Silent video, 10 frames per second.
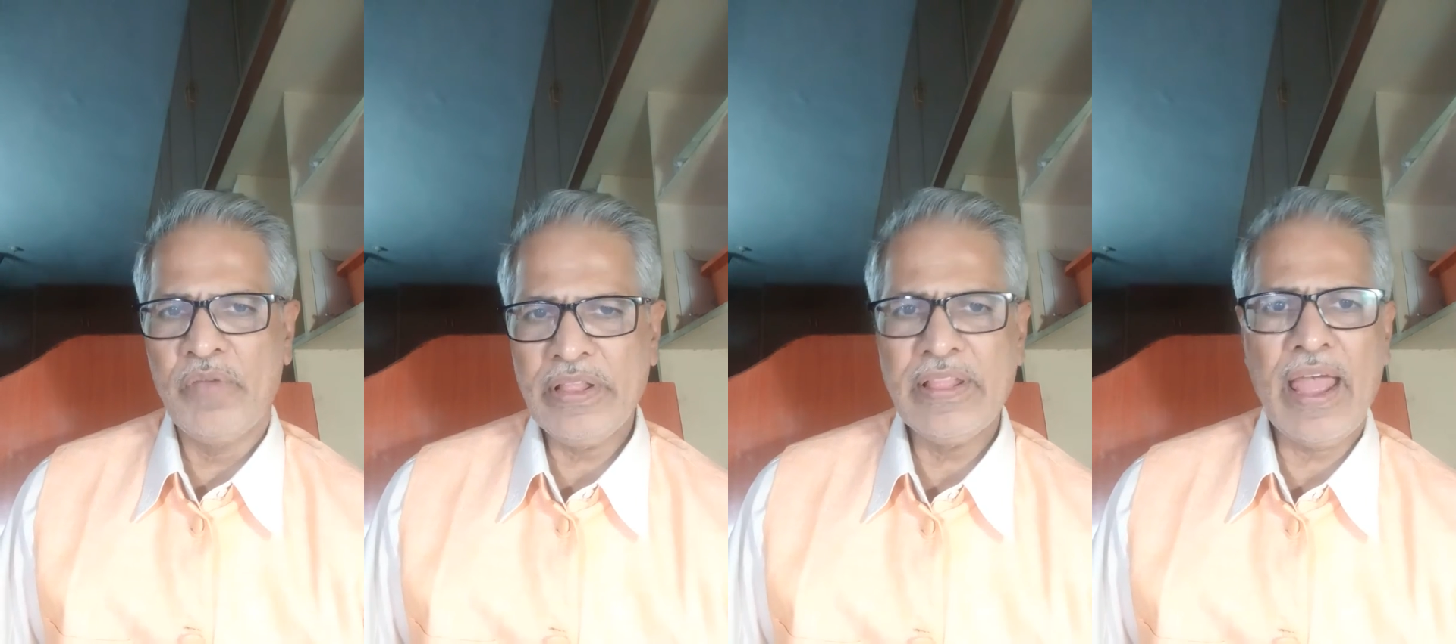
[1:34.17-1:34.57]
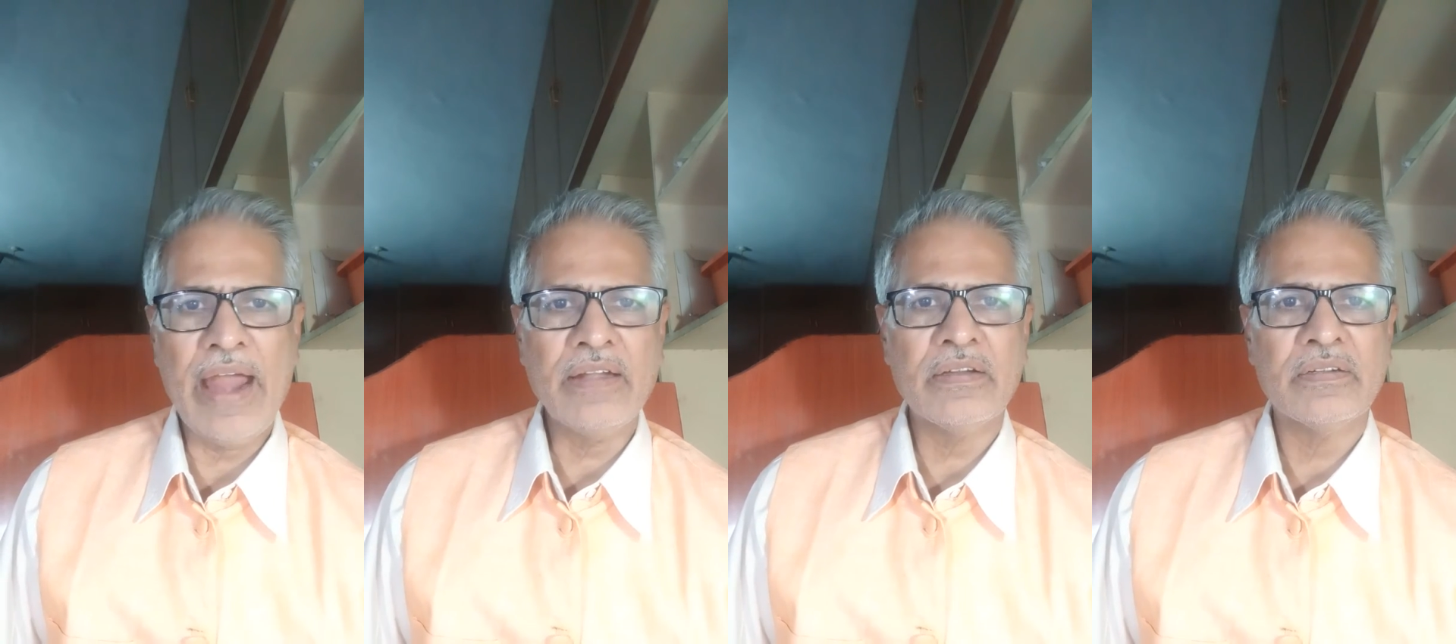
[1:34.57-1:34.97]
With
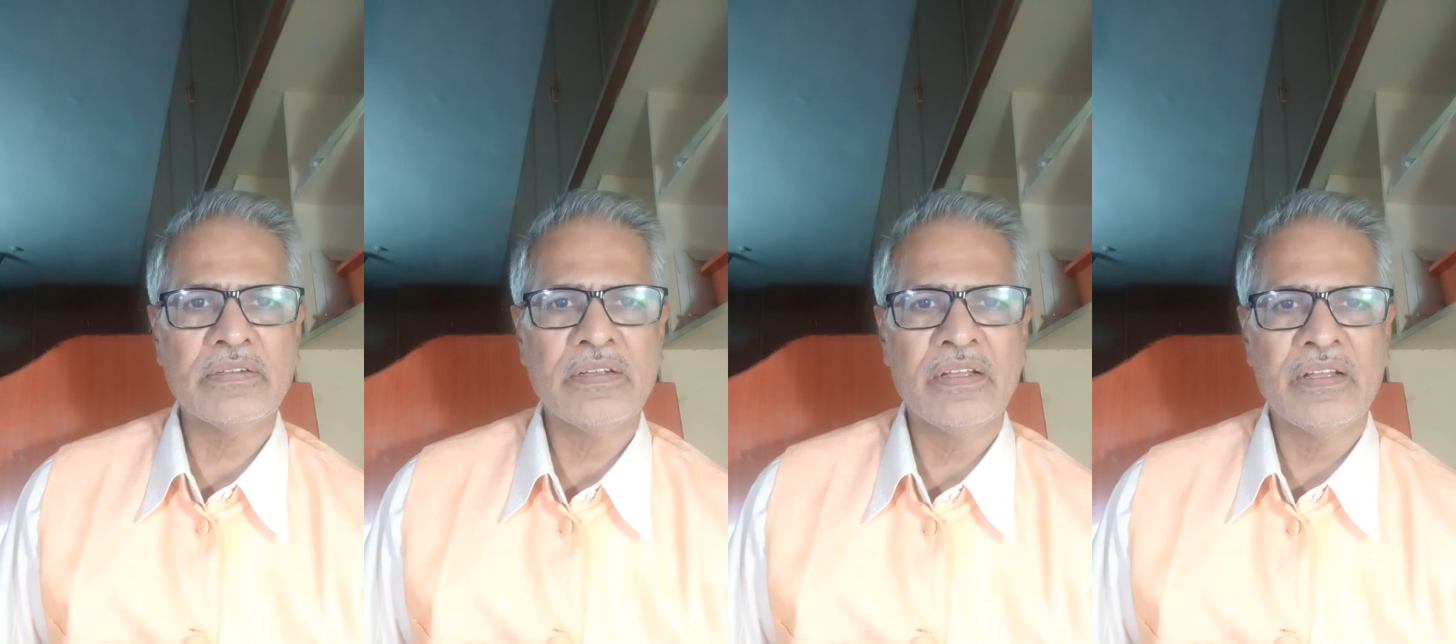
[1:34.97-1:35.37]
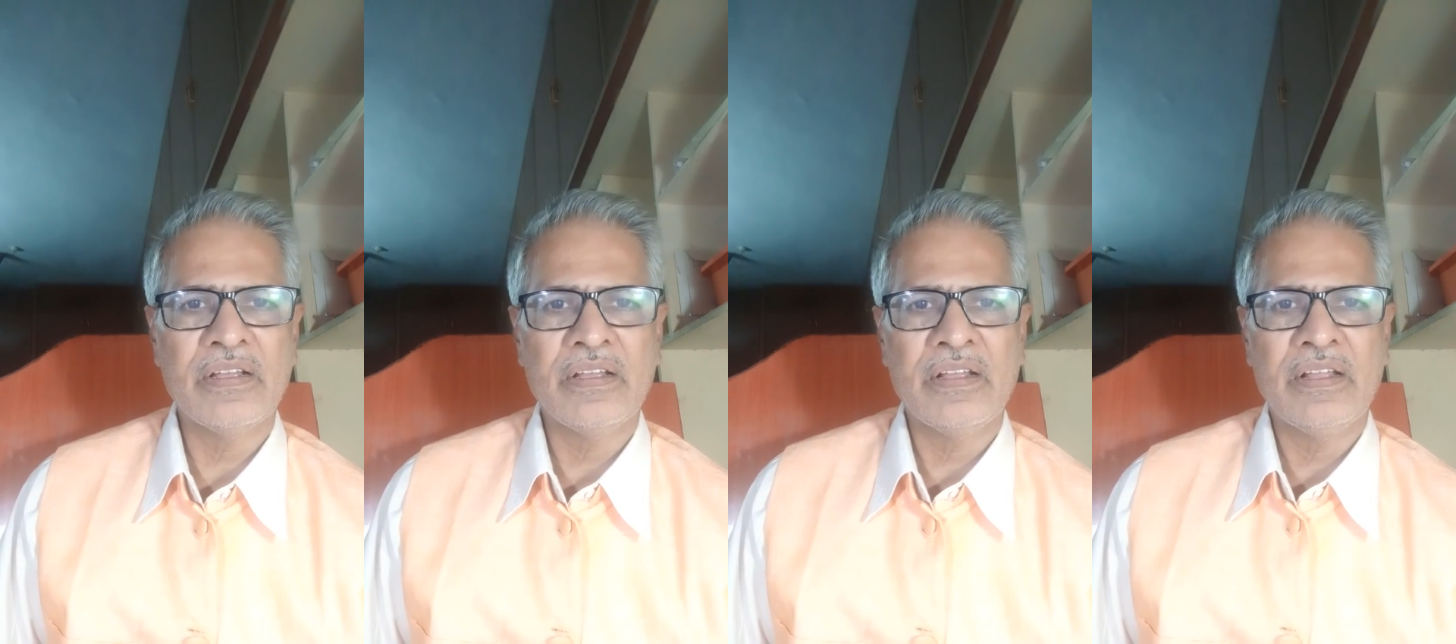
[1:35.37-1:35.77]
that,
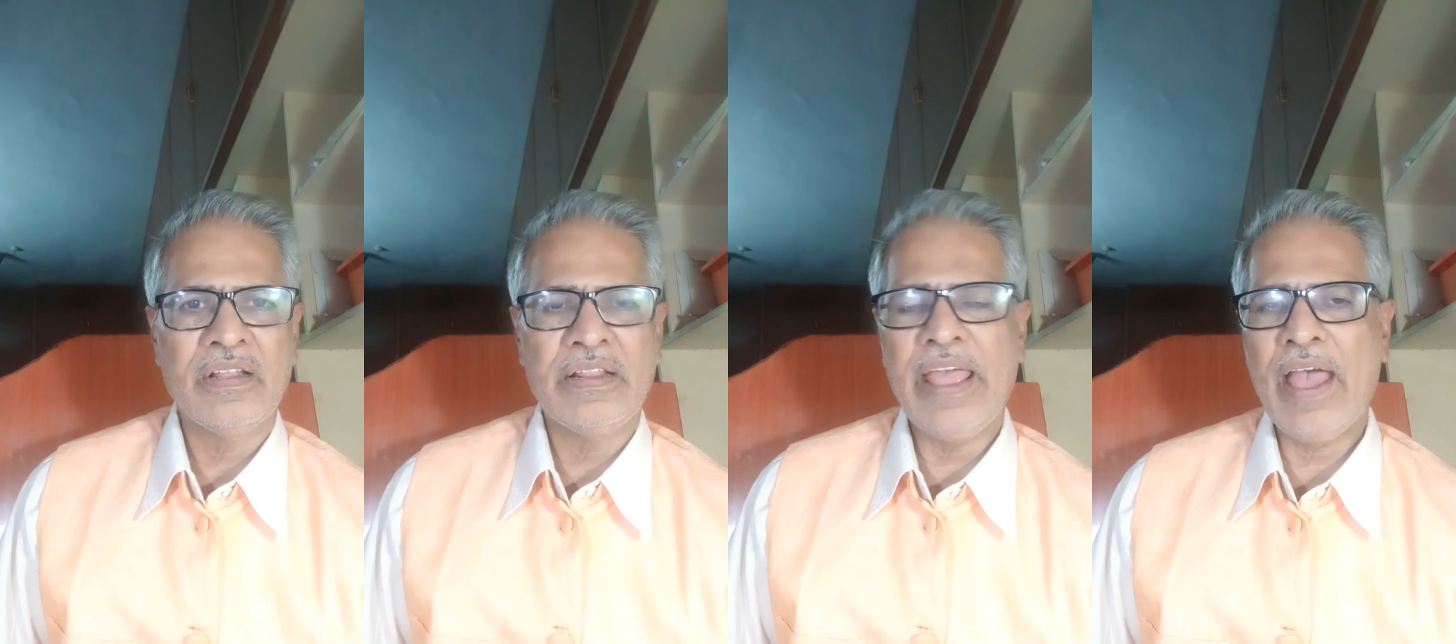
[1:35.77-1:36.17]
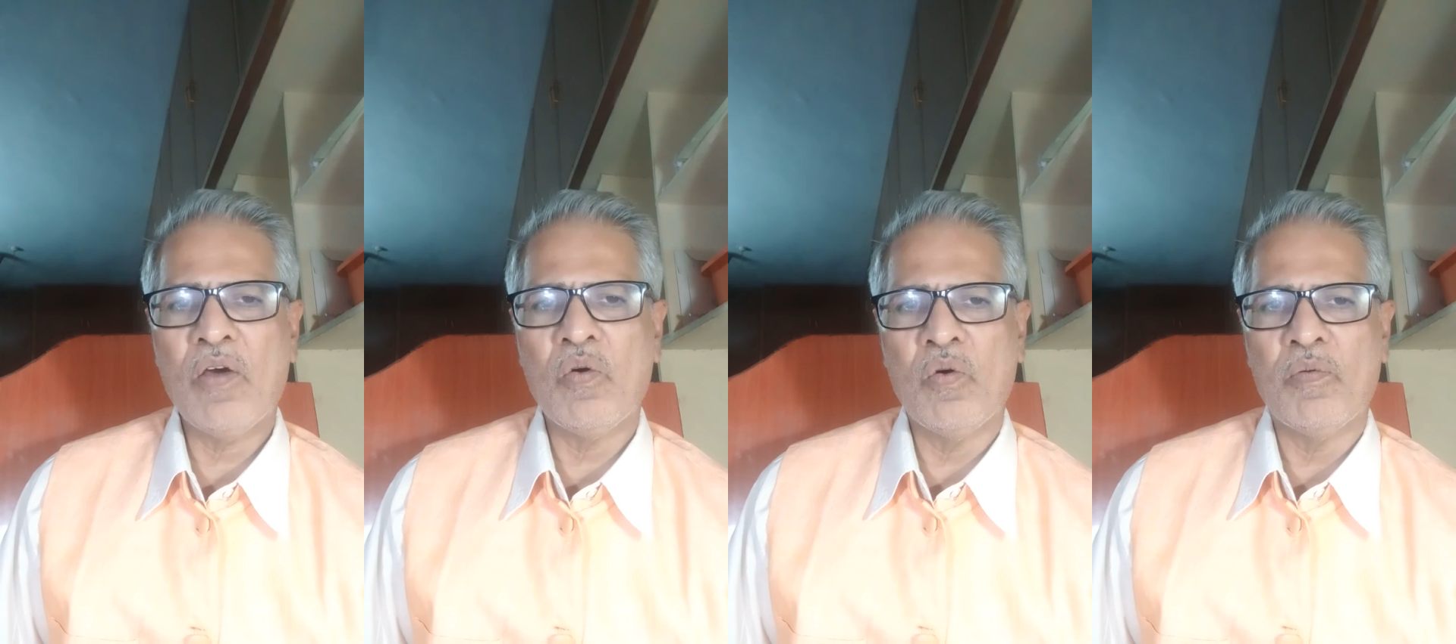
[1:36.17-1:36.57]
they
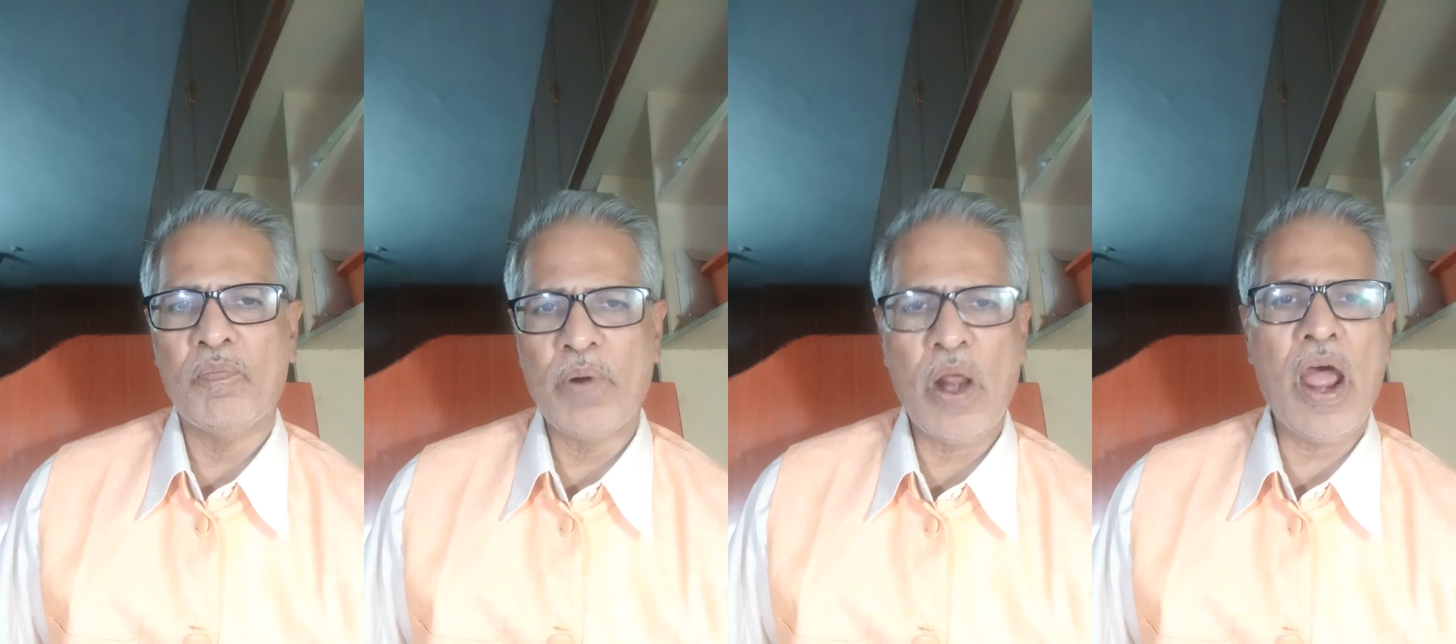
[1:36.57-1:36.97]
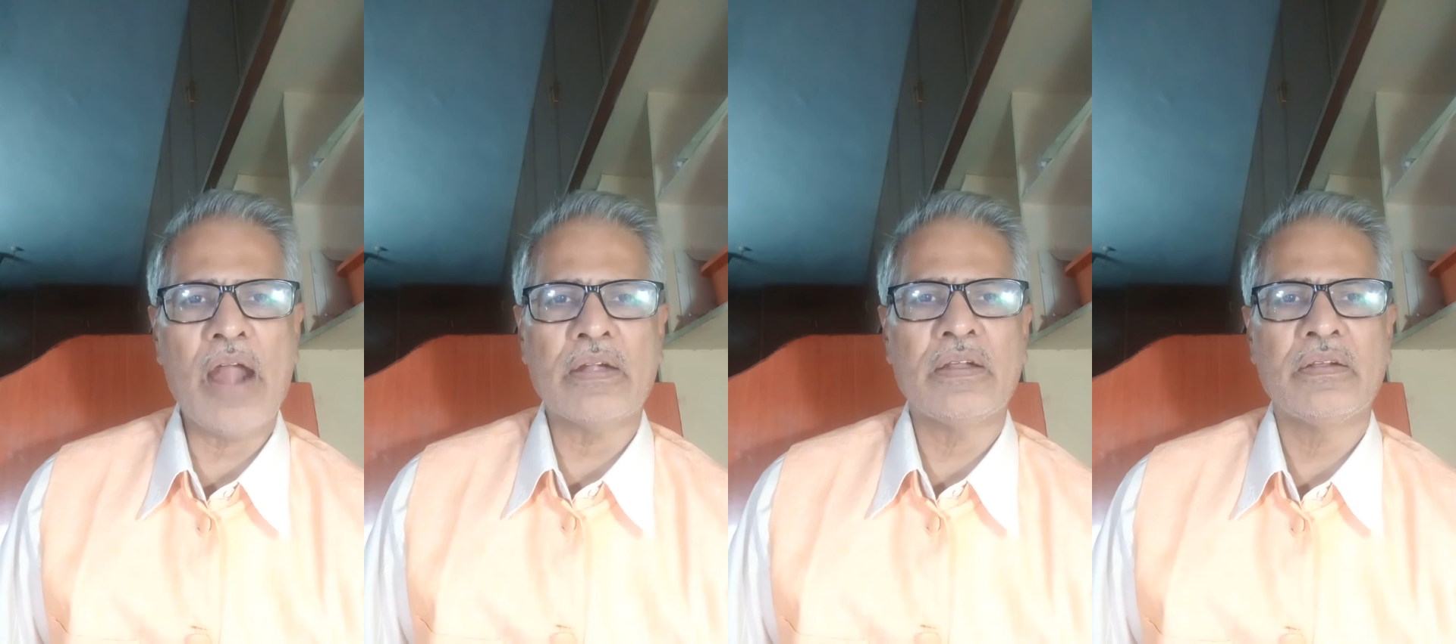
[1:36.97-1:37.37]
have
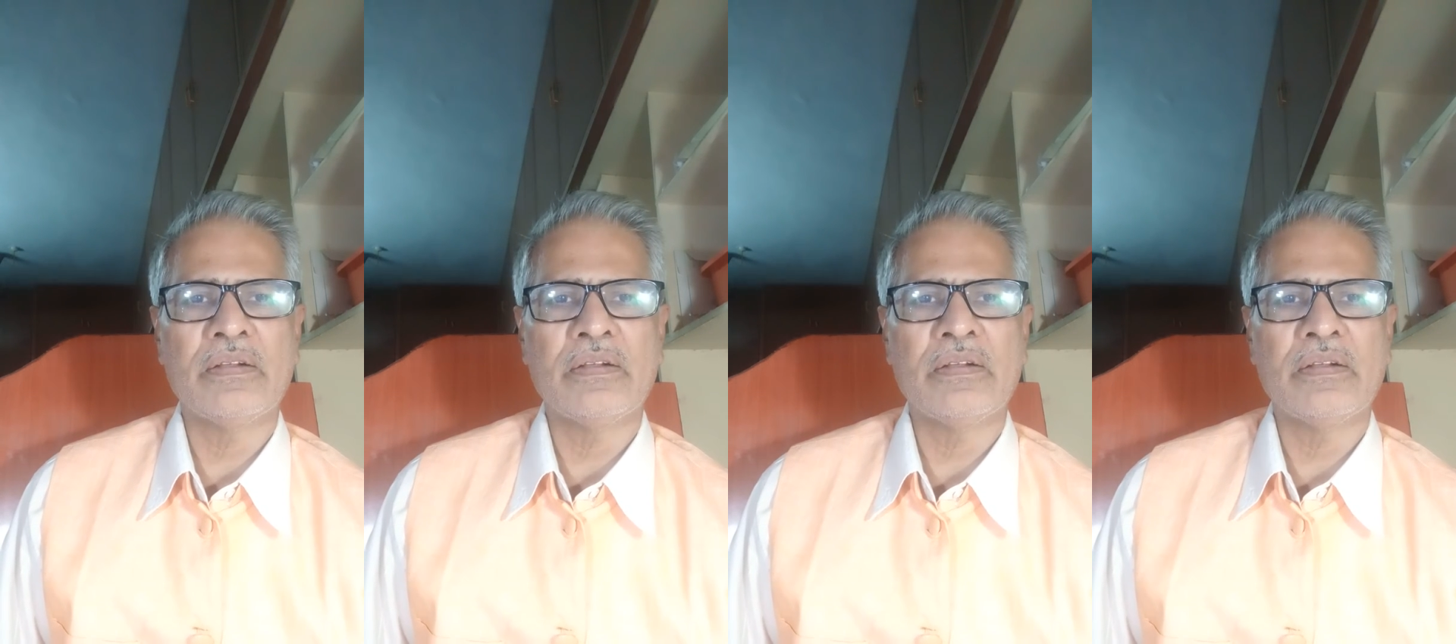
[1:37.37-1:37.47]
brought